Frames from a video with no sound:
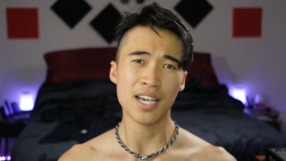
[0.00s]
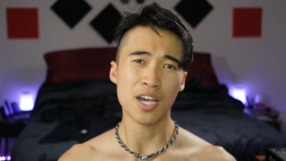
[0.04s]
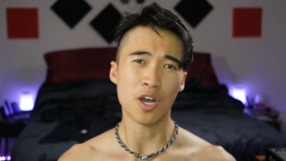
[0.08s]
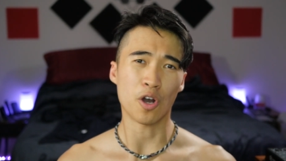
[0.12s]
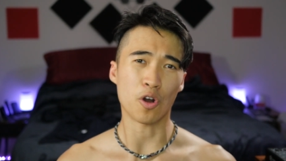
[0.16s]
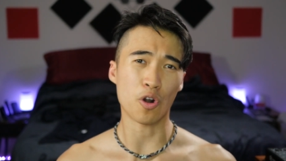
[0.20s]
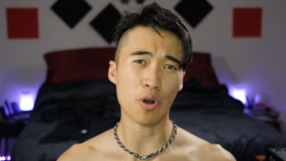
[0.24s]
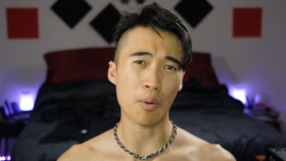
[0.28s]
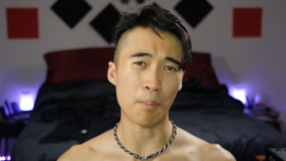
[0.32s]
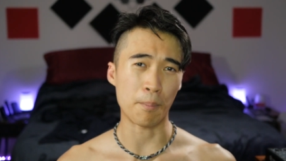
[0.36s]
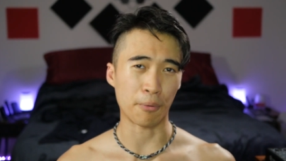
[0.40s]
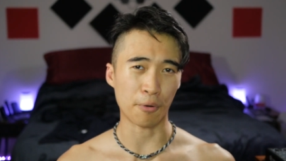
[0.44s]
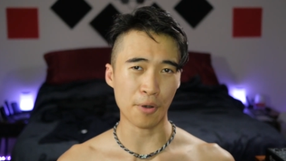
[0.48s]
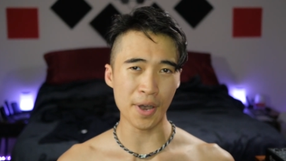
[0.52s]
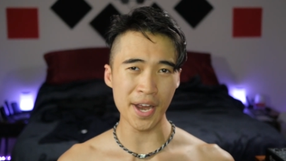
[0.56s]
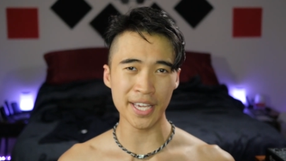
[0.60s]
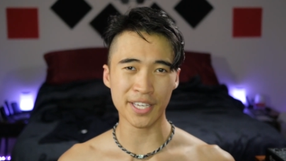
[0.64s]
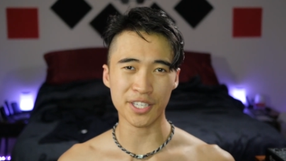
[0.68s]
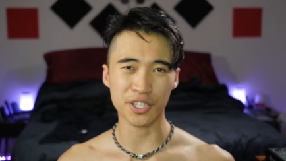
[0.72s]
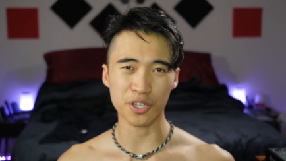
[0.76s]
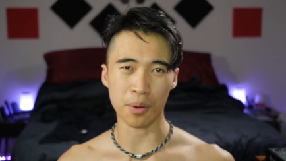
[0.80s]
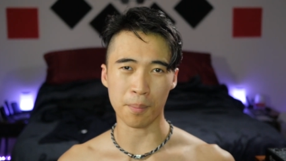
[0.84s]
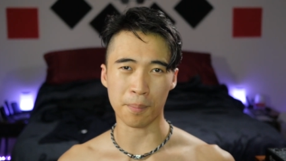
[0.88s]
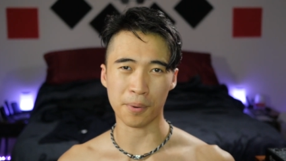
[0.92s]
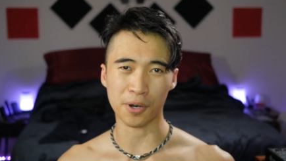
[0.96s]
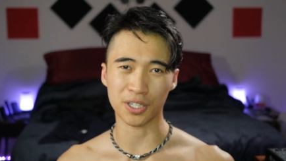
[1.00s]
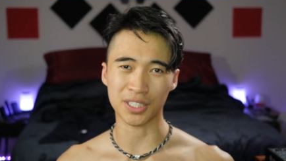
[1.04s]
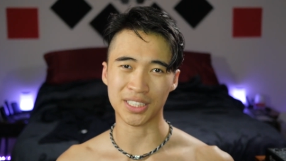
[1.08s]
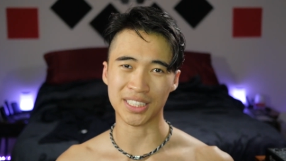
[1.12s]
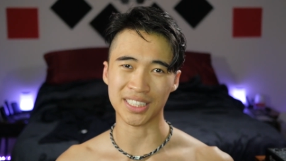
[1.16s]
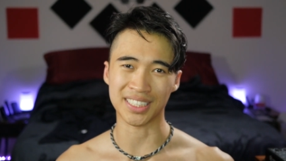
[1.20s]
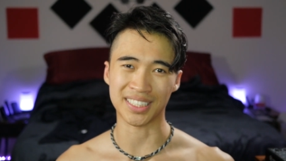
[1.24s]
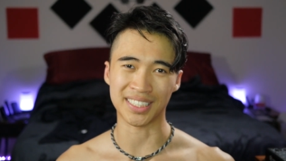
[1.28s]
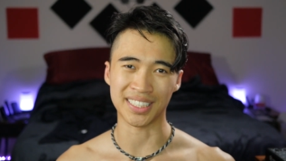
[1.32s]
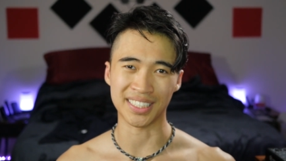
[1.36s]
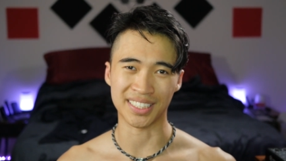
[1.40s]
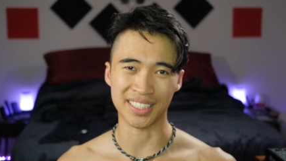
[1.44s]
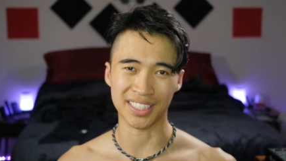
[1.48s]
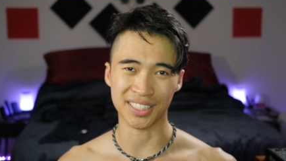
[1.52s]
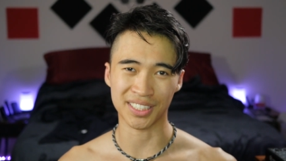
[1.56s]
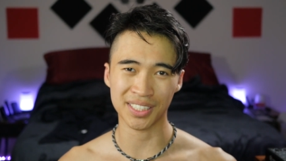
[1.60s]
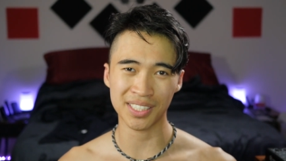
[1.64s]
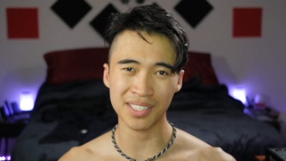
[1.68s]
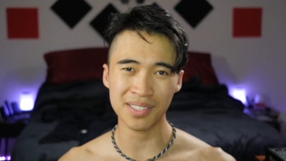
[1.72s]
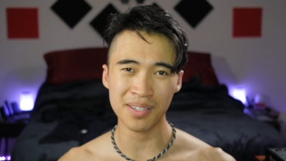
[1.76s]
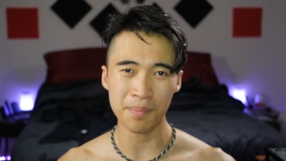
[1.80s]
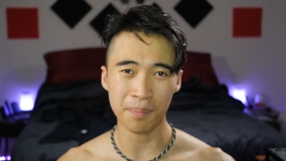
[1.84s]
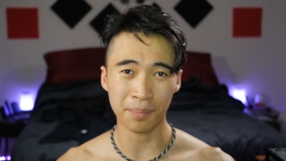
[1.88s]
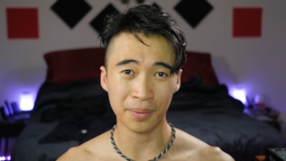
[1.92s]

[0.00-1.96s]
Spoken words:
or break your purchase decision,